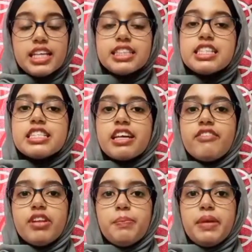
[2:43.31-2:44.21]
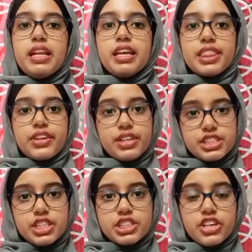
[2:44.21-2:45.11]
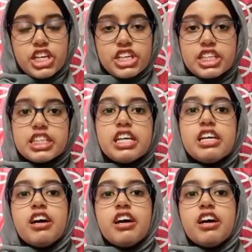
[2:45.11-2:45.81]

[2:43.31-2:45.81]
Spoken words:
It is available in 3 generations: